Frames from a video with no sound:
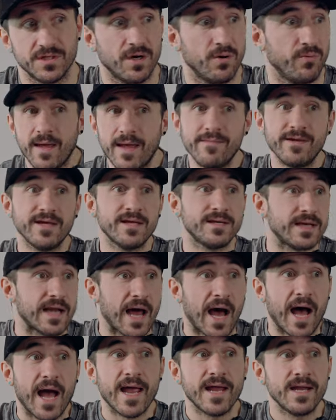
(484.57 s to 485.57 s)
You know, maybe a
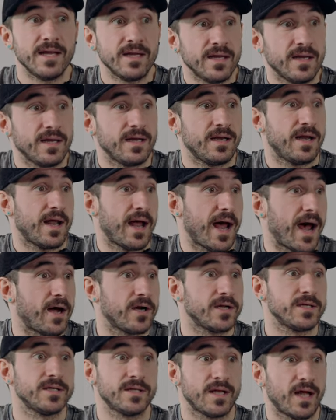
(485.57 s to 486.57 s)
nine
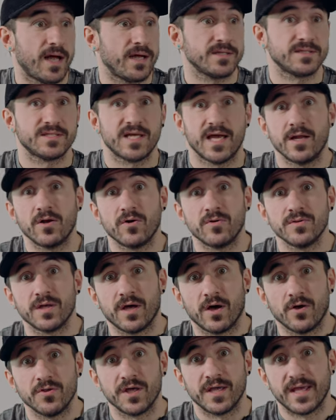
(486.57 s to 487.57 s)
out of out of ten on
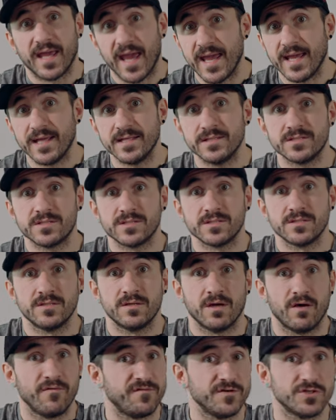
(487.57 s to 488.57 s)
the on the gains
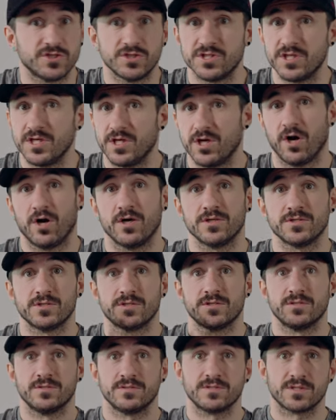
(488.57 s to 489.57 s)
efficiency cost
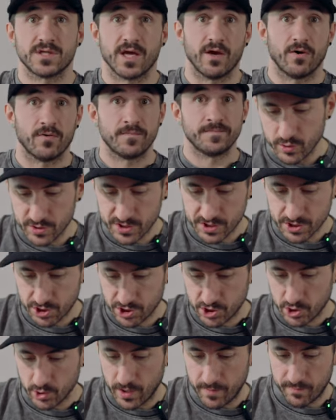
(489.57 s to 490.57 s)
scale. Frozen
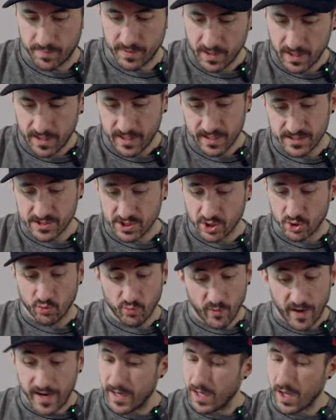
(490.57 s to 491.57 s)
shrimp is a
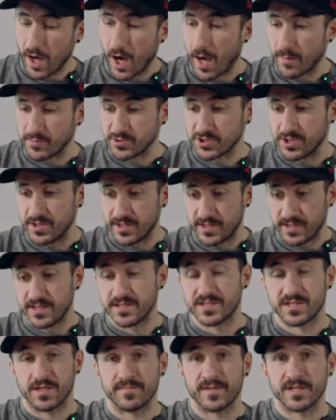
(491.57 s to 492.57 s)
great option. It
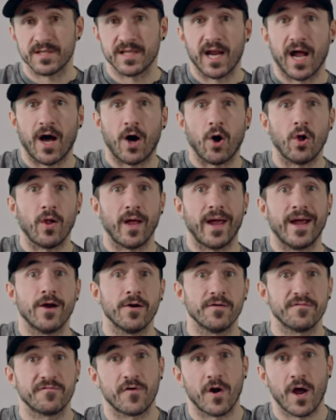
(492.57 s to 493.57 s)
is something that I'll
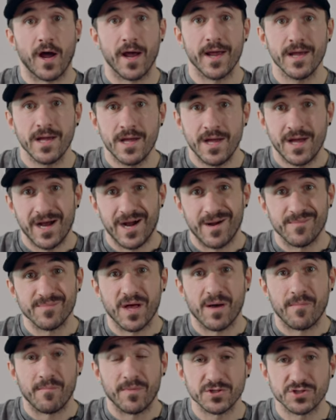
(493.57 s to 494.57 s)
air fry. I'm
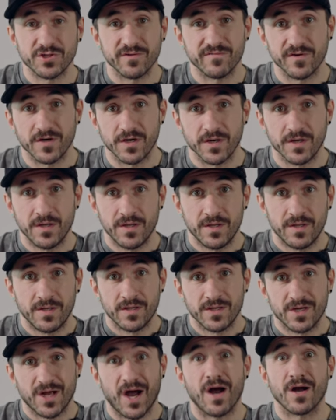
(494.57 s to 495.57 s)
not much of a
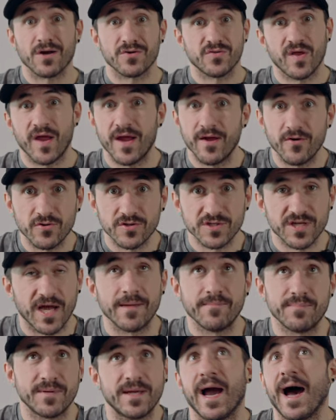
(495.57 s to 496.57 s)
cocktail
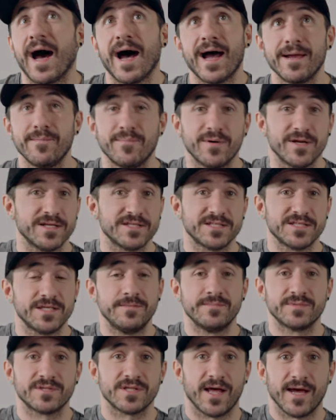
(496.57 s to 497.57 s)
type guy, but it
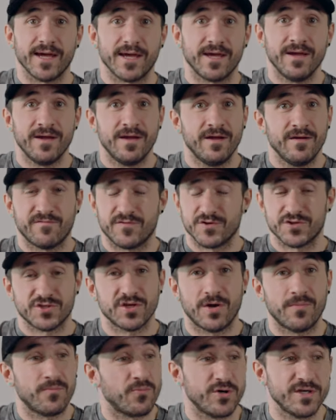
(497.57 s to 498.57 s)
seems like for
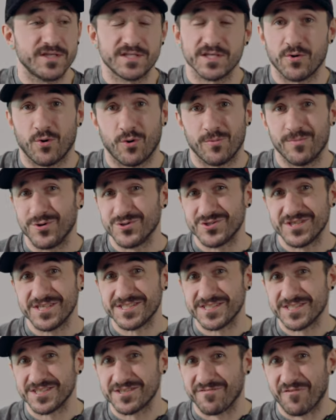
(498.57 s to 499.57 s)
some reason Hormoz
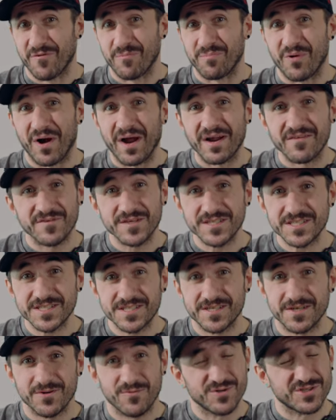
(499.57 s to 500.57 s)
eats this for
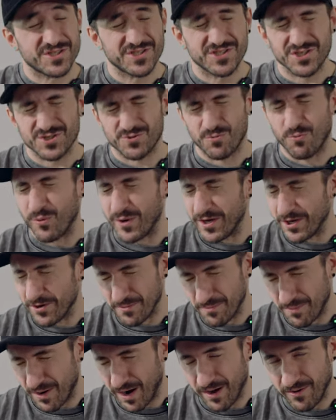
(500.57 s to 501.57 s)
breakfast, which is just
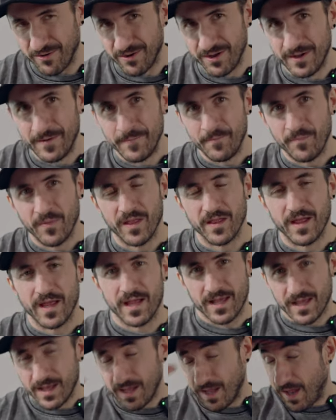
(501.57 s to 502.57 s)
weird, bro.
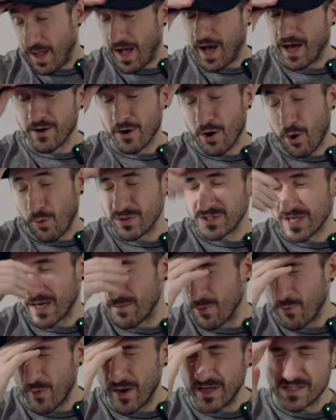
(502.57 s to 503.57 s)
Like I don't know what time
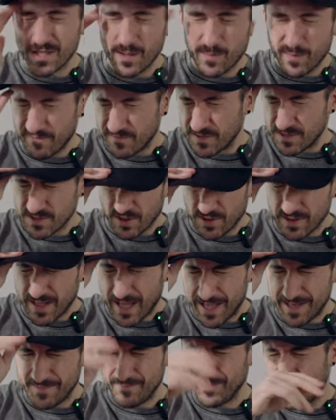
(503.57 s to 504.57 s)
he wakes up if he's on
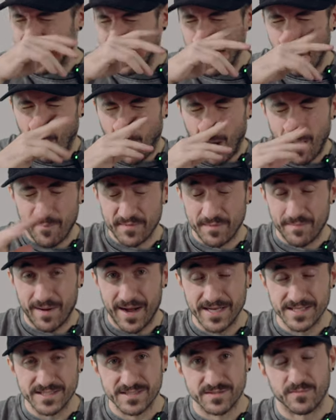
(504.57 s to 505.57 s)
that you know
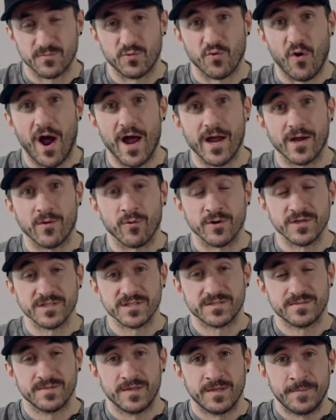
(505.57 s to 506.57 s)
optimized grind where
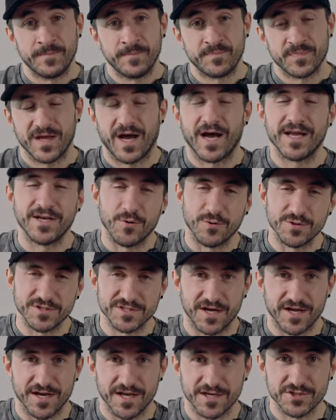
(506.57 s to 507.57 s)
he's. I know he's
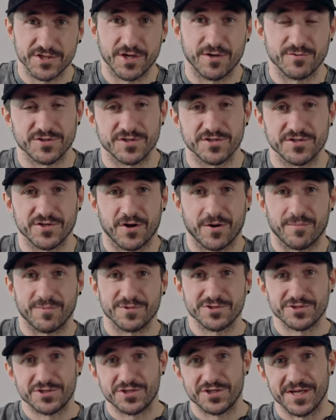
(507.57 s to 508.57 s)
not actually. I was going to talk a
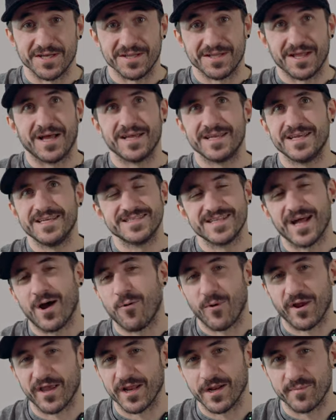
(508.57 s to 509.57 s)
bunch of shit. Uh, he's not
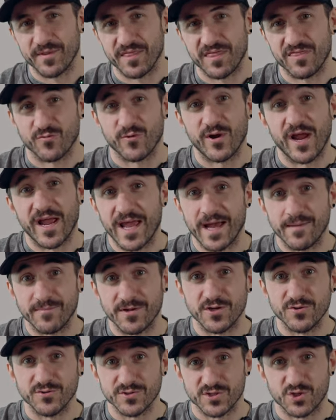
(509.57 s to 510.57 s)
waking up at 3 a.m. to
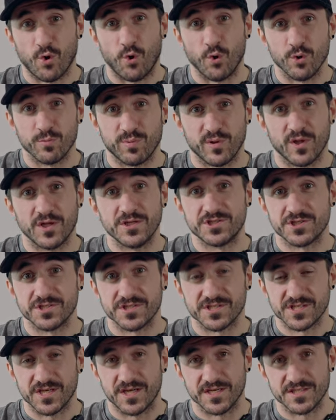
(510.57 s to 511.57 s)
do his cold plunge
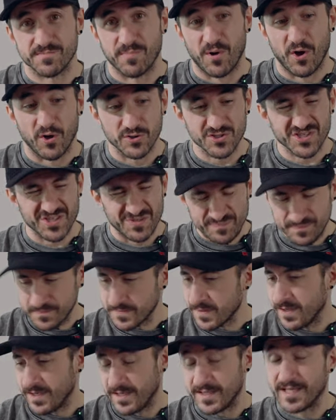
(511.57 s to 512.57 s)
and sun his balls,
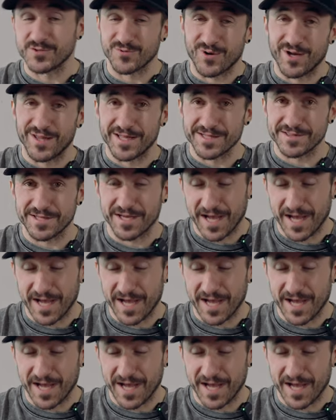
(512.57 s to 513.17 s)
and that's why I like the